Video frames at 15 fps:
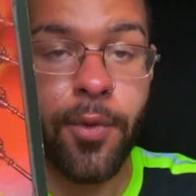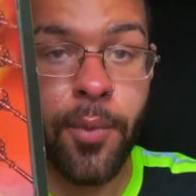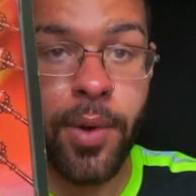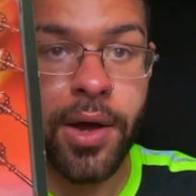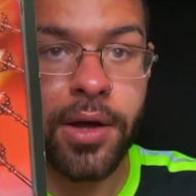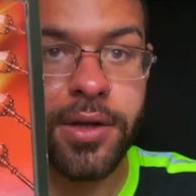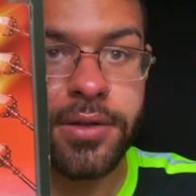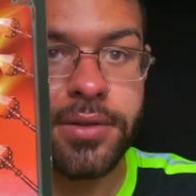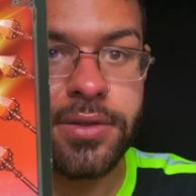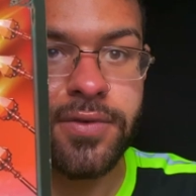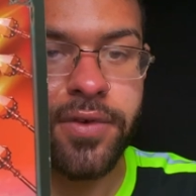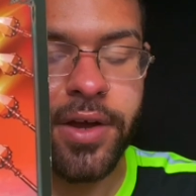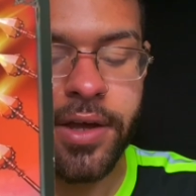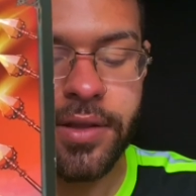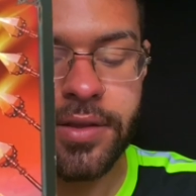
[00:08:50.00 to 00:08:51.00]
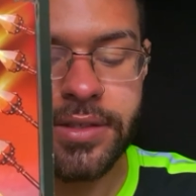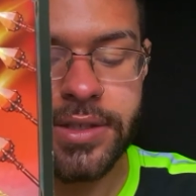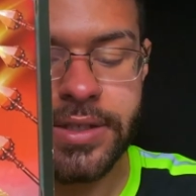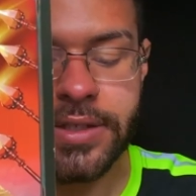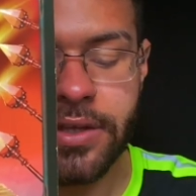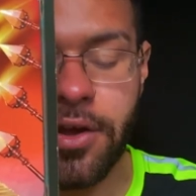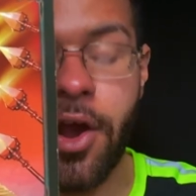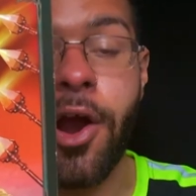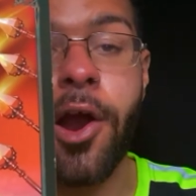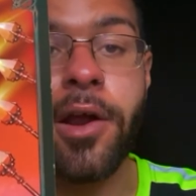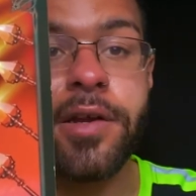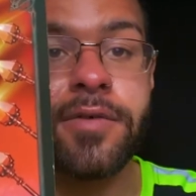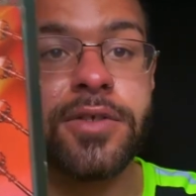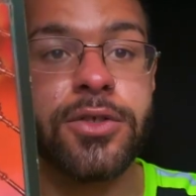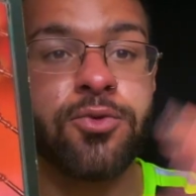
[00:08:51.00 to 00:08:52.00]
Wands, right? This is the
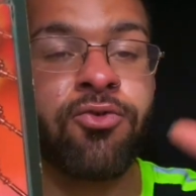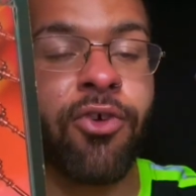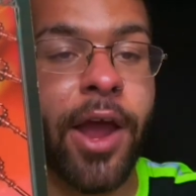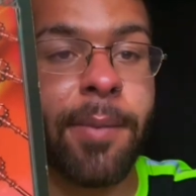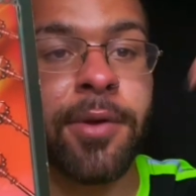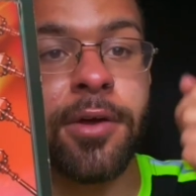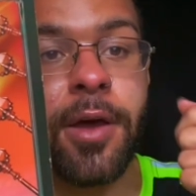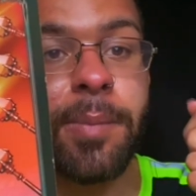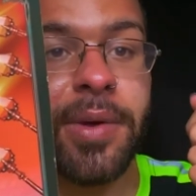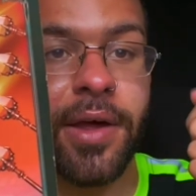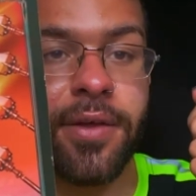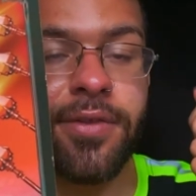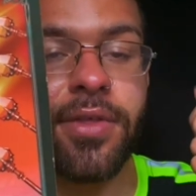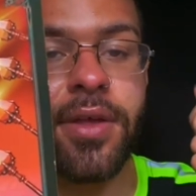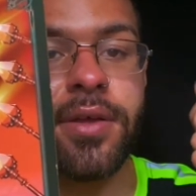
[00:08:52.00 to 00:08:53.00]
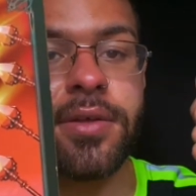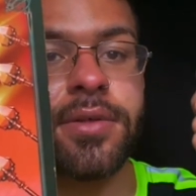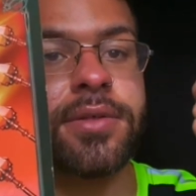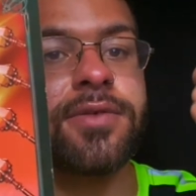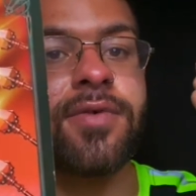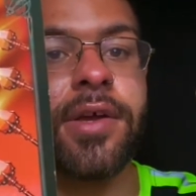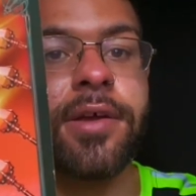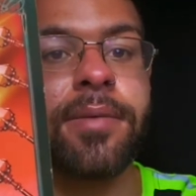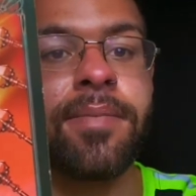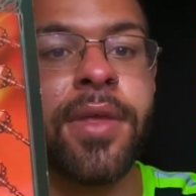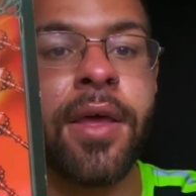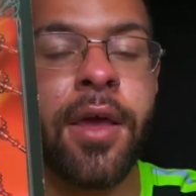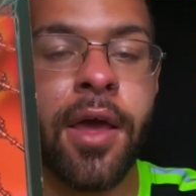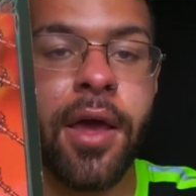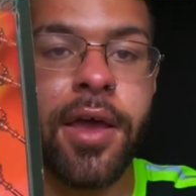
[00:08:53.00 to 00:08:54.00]
card of just grabbing up at things, right?
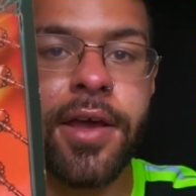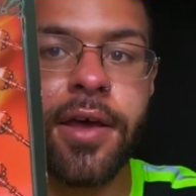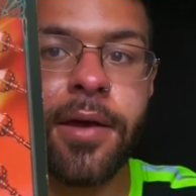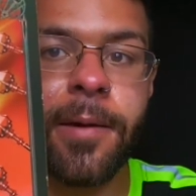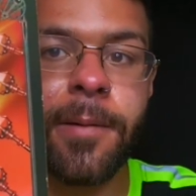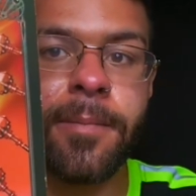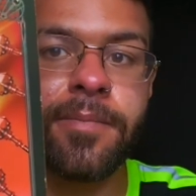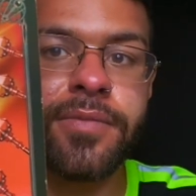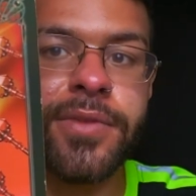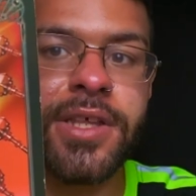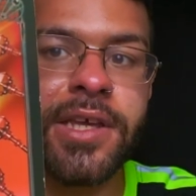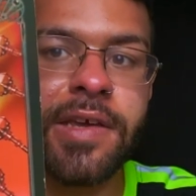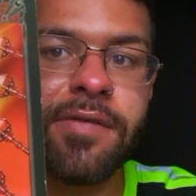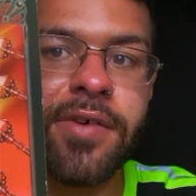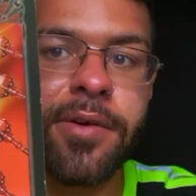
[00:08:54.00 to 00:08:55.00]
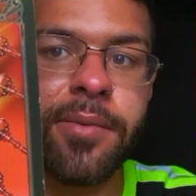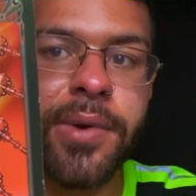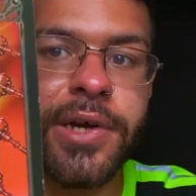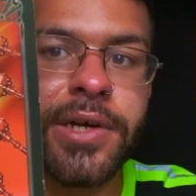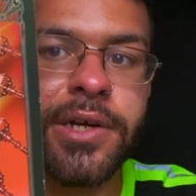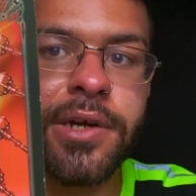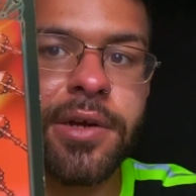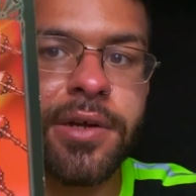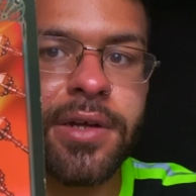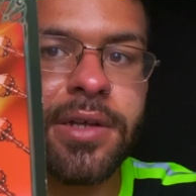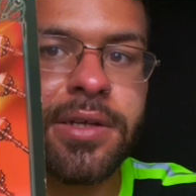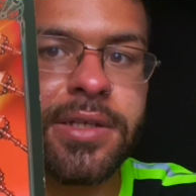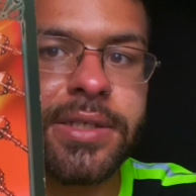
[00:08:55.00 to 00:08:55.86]
Um, think of it where, in a